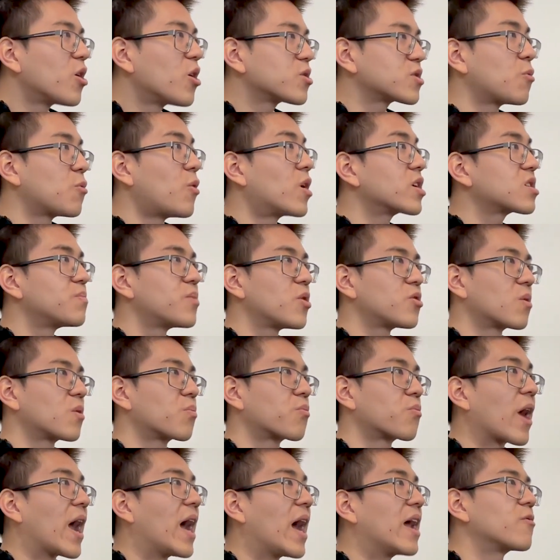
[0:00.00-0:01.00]
So I want to build a
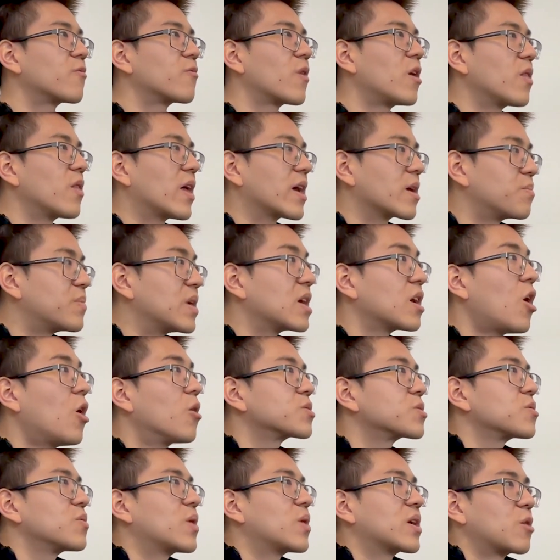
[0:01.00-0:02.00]
brand around like being
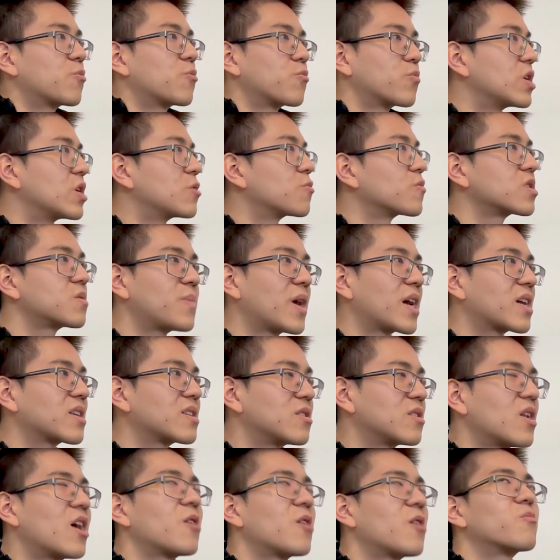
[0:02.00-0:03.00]
also like a really
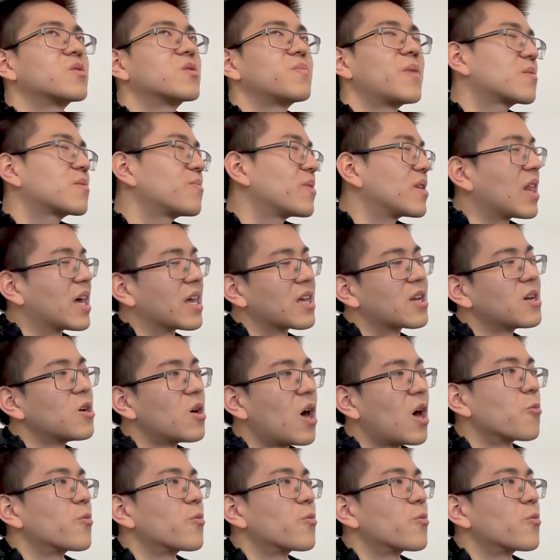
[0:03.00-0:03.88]
respected, not respect, but like a